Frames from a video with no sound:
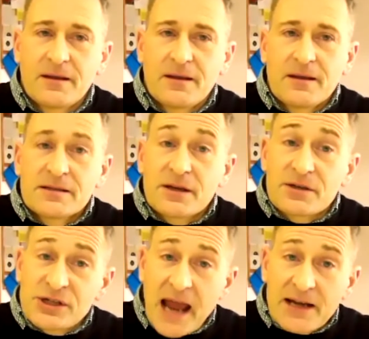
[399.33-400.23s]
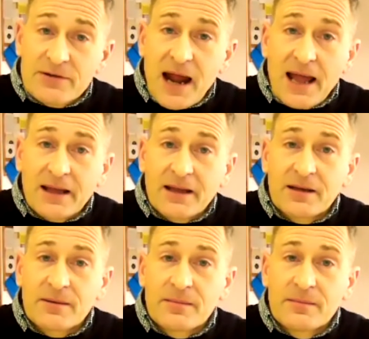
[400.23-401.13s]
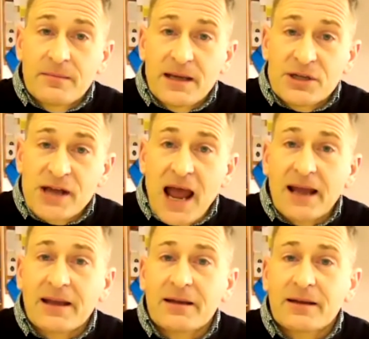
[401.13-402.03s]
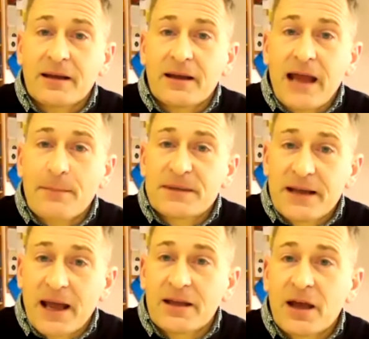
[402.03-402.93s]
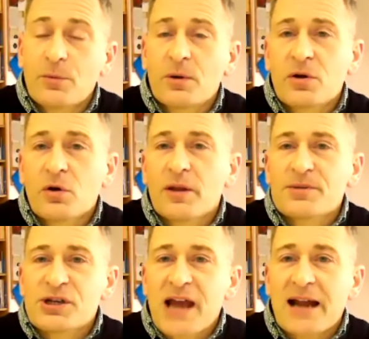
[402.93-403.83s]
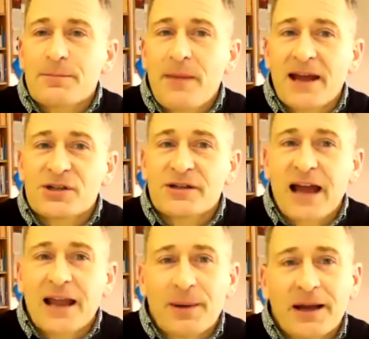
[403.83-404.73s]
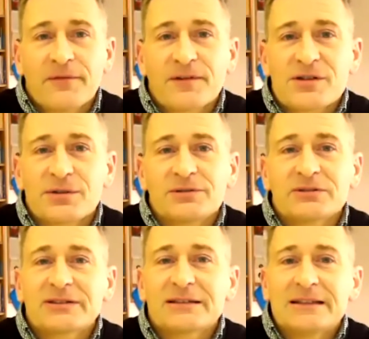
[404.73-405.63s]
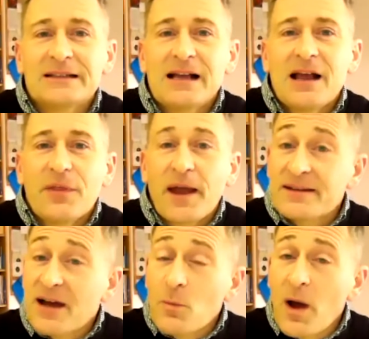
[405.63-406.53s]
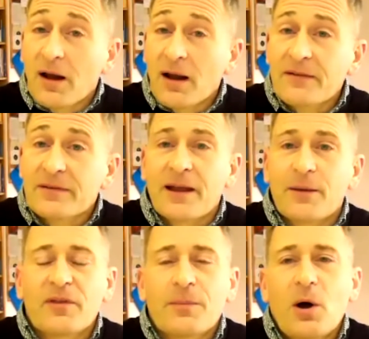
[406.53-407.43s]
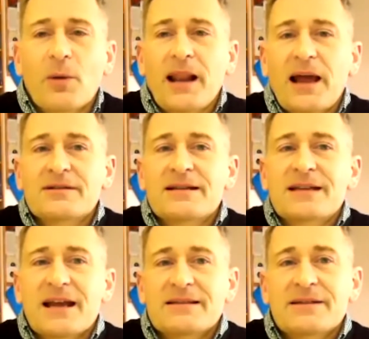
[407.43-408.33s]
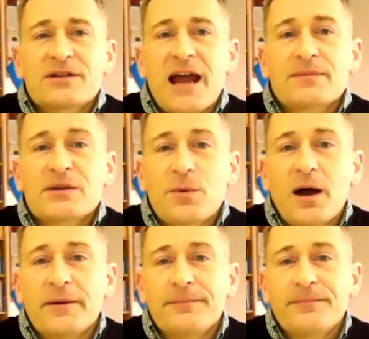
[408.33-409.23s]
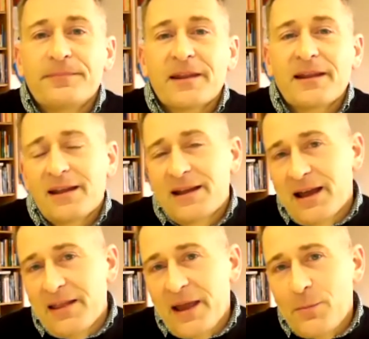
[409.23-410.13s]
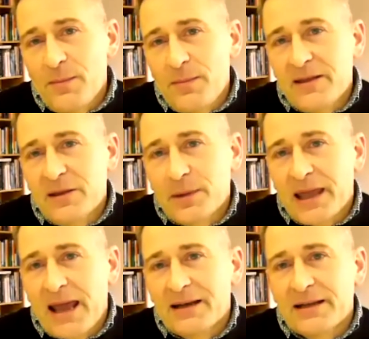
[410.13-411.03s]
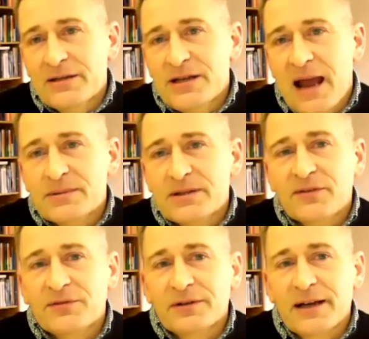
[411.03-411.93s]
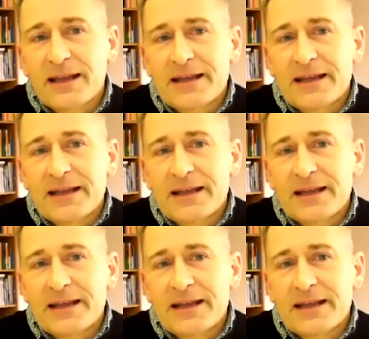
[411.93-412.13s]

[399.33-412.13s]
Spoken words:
So Shadrach, Meshach, and Abednego, we'll call them Shad, Mesh, and Abed for short. They'd done well, hadn't they, with the popularity test of chapter 1. And then we meet them again in chapter 3.